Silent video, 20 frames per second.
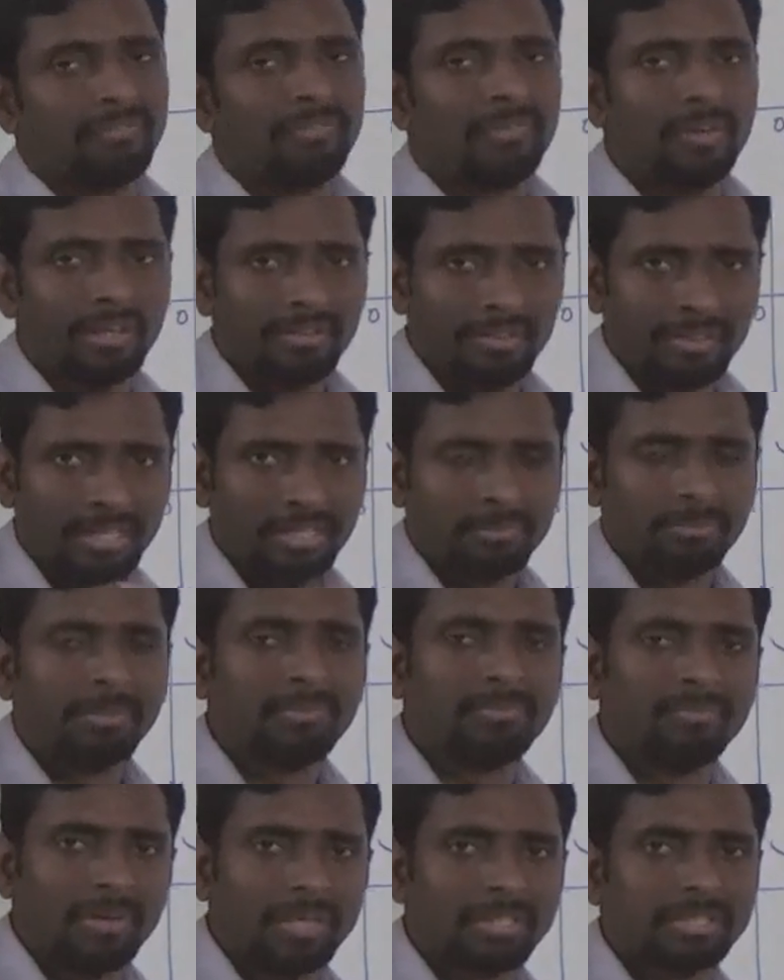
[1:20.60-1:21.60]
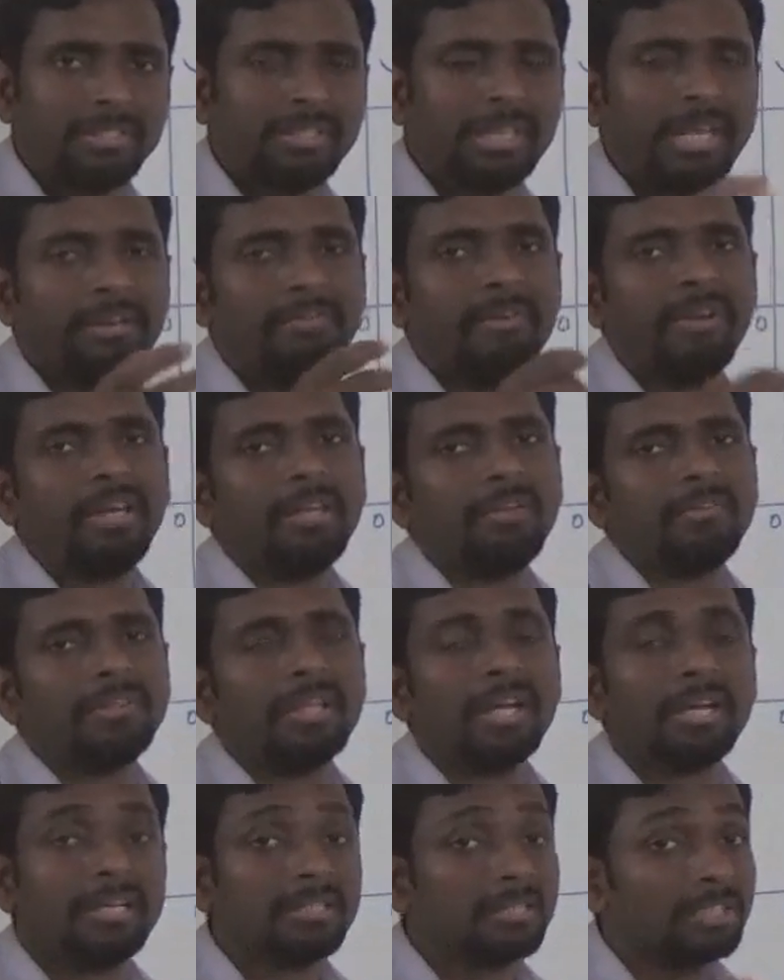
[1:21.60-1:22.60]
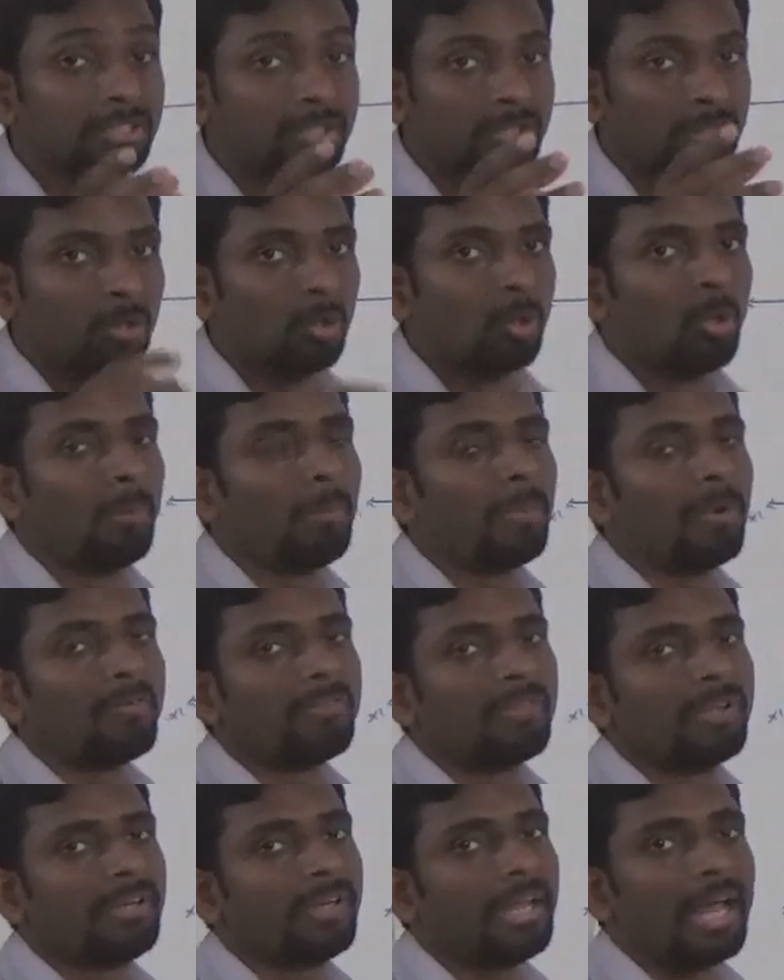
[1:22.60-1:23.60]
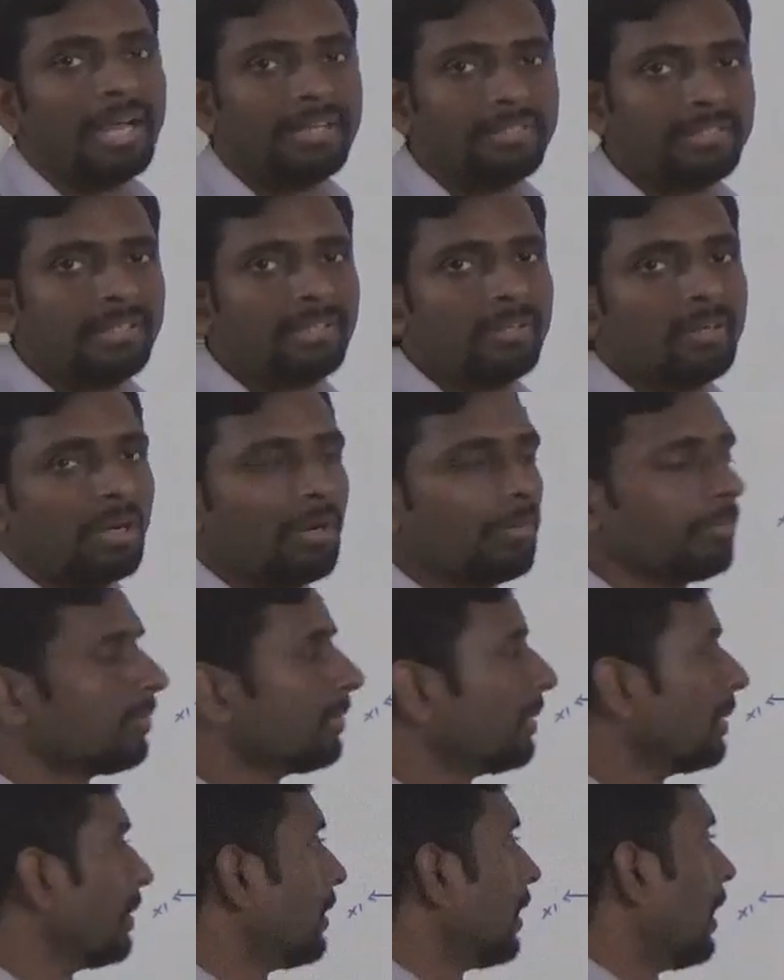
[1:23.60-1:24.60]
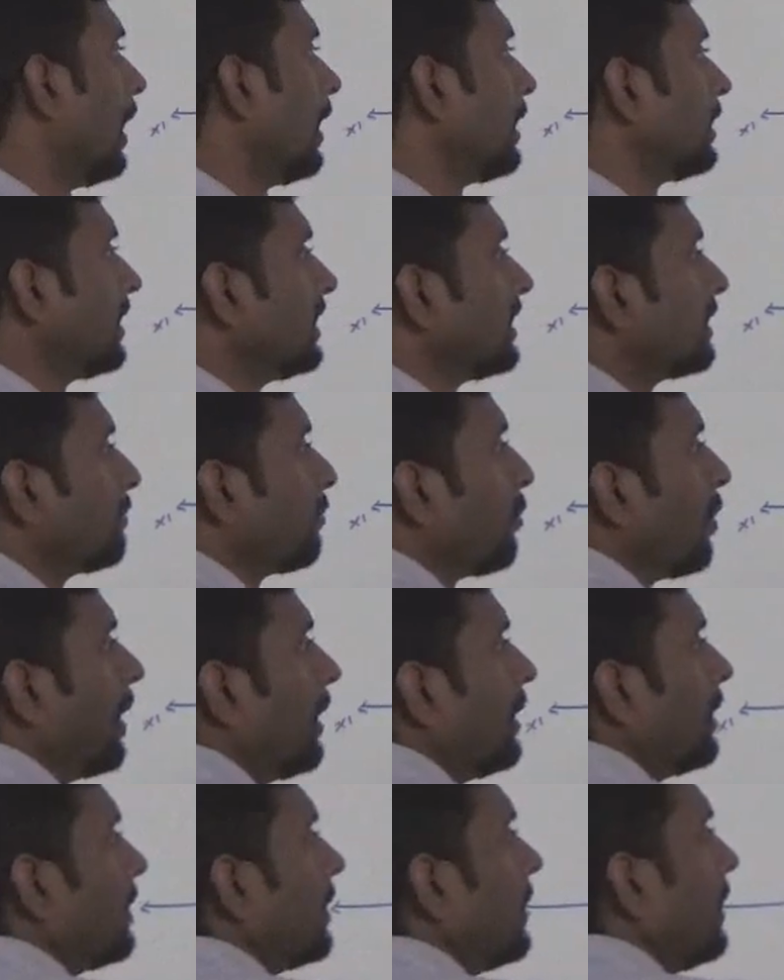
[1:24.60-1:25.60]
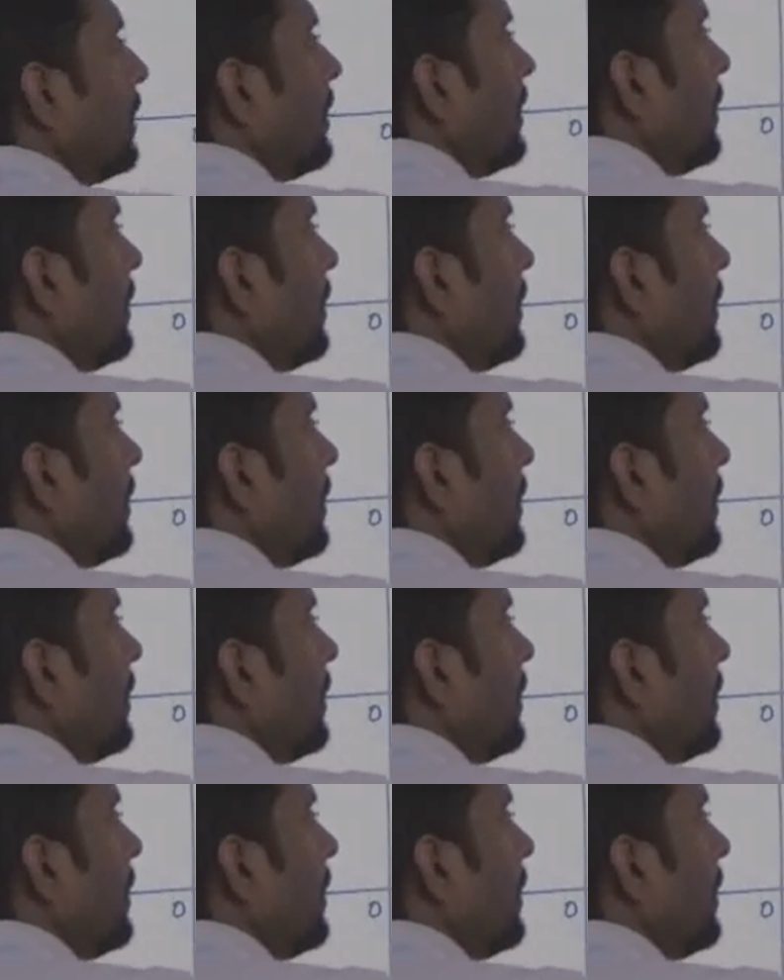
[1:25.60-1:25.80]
F dash x is first derivative, that is the slope of the tangent of at this point.